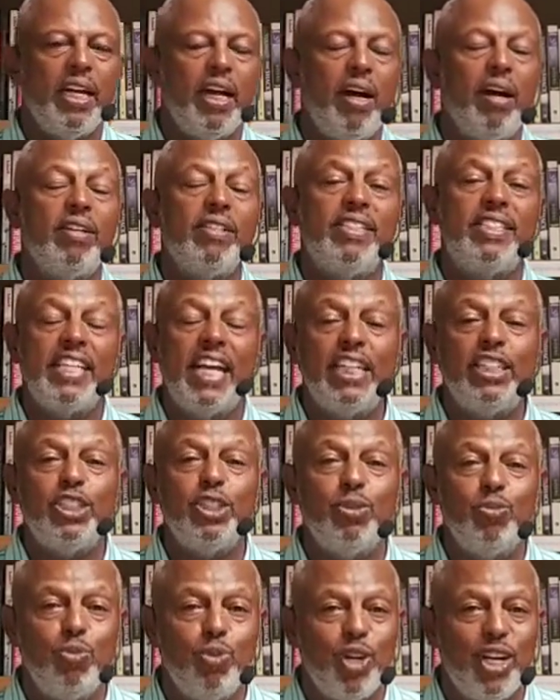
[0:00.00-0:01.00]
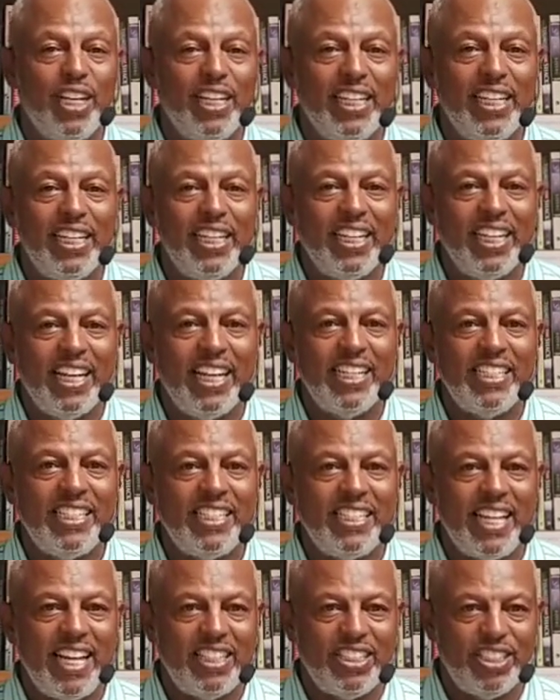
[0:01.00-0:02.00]
uh, session one, and
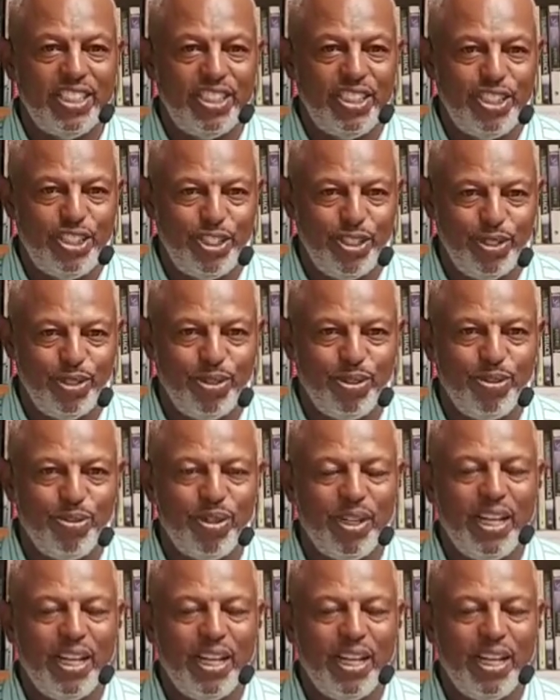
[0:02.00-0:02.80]
session two.